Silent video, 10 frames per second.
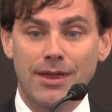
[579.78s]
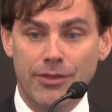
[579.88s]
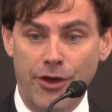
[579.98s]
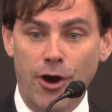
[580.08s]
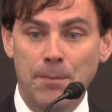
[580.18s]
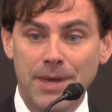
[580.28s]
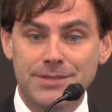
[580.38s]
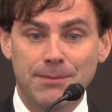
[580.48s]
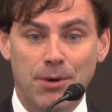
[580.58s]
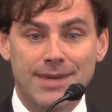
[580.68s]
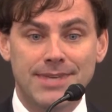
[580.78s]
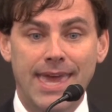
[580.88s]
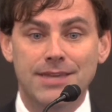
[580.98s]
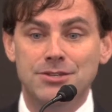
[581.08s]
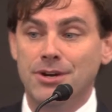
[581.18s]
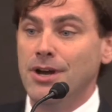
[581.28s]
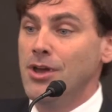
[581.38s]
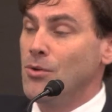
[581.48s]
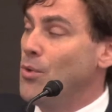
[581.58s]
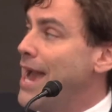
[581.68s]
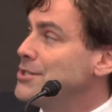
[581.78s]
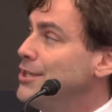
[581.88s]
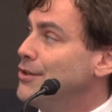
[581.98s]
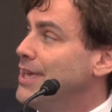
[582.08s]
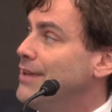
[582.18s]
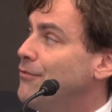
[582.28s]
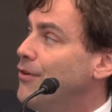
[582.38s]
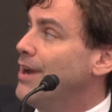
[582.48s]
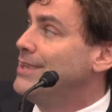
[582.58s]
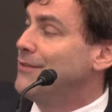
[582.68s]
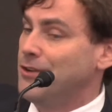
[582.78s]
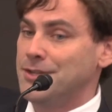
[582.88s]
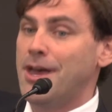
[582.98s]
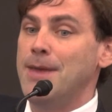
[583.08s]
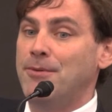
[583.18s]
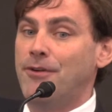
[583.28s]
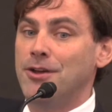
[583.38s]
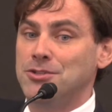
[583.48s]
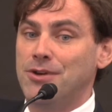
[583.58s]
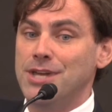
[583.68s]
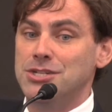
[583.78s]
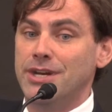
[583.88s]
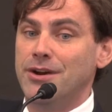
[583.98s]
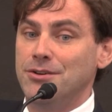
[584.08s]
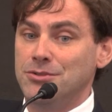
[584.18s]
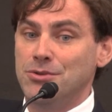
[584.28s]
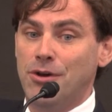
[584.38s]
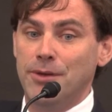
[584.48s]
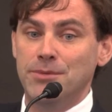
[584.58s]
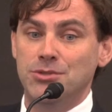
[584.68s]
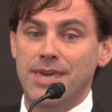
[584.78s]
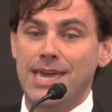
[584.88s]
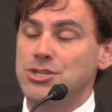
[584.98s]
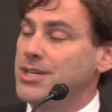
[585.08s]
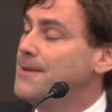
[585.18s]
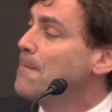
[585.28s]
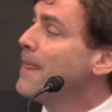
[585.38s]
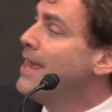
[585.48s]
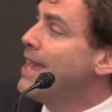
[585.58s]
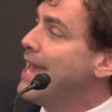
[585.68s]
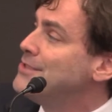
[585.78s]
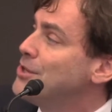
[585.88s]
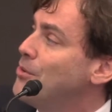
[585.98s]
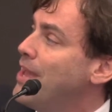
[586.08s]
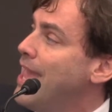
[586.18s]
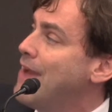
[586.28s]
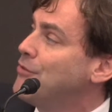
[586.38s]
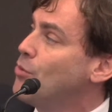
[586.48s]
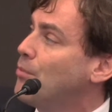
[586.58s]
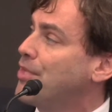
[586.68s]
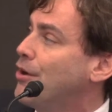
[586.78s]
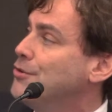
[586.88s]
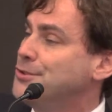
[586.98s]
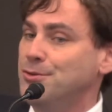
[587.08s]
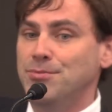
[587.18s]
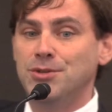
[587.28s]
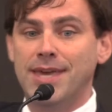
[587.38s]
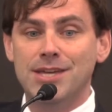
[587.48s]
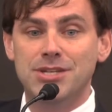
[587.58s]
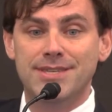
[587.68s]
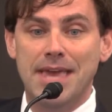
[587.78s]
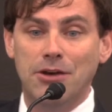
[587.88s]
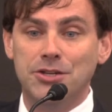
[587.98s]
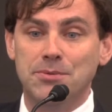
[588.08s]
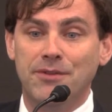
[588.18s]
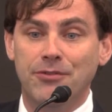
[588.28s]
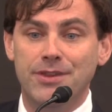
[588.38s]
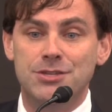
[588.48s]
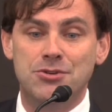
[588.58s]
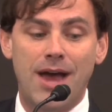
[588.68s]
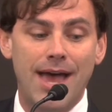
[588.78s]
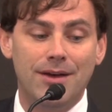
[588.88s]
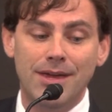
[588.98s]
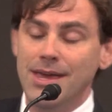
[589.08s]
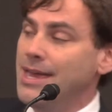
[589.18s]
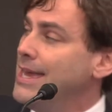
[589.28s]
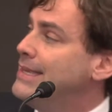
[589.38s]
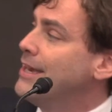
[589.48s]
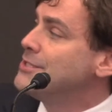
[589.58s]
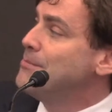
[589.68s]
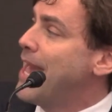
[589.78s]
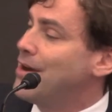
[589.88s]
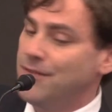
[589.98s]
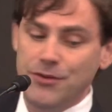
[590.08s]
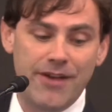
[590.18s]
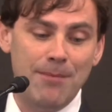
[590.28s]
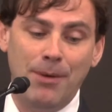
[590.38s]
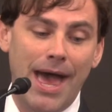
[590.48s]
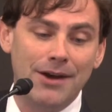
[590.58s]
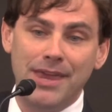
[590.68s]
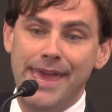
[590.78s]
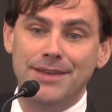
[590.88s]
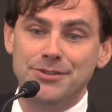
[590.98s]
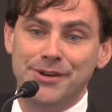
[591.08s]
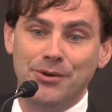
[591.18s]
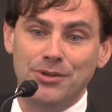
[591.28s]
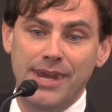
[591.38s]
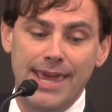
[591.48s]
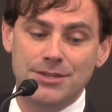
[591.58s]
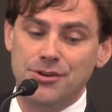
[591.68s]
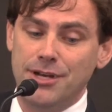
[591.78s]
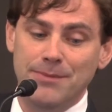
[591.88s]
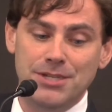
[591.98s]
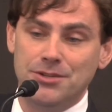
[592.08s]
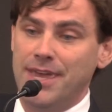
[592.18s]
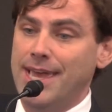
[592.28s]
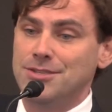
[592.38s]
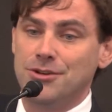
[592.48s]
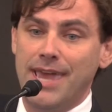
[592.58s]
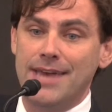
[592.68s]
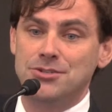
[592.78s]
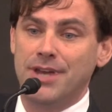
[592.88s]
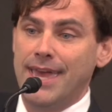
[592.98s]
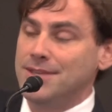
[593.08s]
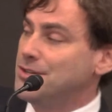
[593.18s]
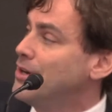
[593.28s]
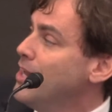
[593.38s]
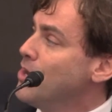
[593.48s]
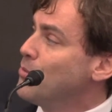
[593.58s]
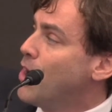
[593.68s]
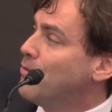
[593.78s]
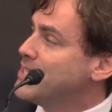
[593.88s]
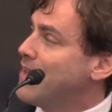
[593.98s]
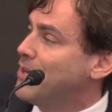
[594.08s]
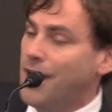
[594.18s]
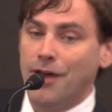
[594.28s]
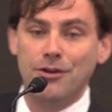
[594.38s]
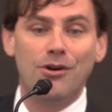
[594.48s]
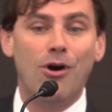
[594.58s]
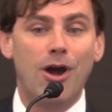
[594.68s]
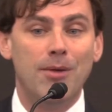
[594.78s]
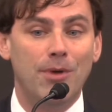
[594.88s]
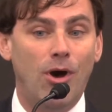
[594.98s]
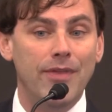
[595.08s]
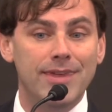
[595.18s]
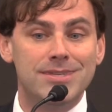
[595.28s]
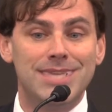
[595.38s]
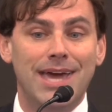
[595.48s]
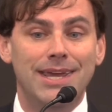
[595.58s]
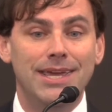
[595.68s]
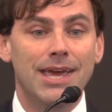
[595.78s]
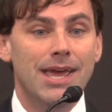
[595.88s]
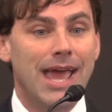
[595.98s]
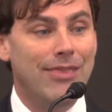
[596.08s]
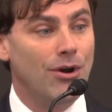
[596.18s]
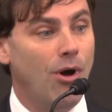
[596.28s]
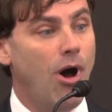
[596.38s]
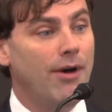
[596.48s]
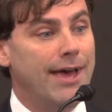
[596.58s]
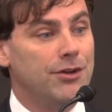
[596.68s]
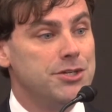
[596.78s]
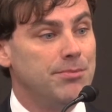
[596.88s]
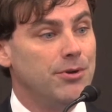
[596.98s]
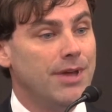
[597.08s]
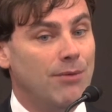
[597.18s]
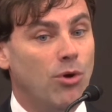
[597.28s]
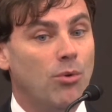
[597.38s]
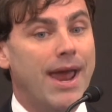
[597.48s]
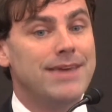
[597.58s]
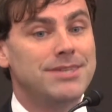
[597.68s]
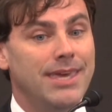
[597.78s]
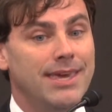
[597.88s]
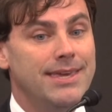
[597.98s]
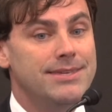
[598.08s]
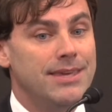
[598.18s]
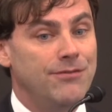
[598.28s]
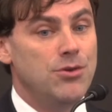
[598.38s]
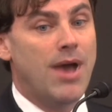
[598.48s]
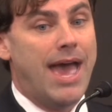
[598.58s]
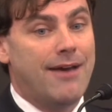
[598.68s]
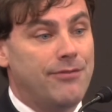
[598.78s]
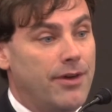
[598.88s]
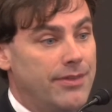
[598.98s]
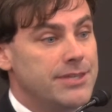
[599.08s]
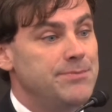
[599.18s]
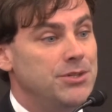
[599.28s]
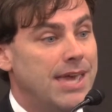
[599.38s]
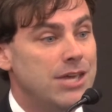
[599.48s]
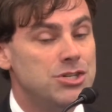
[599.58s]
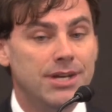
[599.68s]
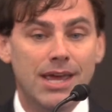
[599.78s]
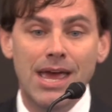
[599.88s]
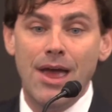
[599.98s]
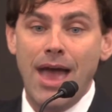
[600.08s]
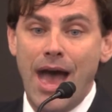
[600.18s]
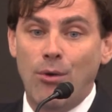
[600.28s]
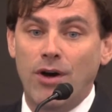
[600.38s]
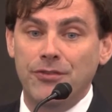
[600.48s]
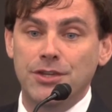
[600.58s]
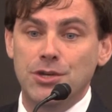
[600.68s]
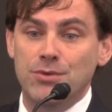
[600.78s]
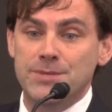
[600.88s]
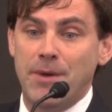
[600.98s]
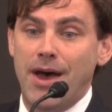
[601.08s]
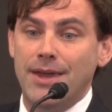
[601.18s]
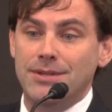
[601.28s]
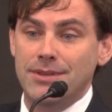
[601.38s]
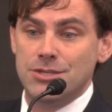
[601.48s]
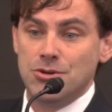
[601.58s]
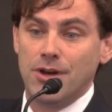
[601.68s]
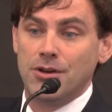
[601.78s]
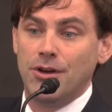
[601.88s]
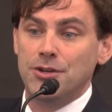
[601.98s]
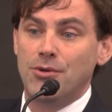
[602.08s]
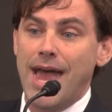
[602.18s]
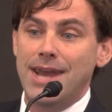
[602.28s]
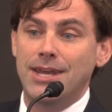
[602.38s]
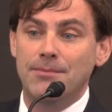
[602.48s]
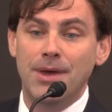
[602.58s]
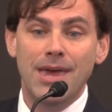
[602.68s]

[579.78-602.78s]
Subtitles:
therapies in breast cancer. We're actually looking for a different type of alteration in HER2 called a mutation. And so everyone with a HER2 mutation is eligible for this trial. It doesn't matter if you've got bladder cancer, colon cancer, endometrial cancer, gastric cancer. We always have an other arm on this study, and they're all eligible. And what we're asking is, if you have this mutation, how often do you respond to this drug called neratinib?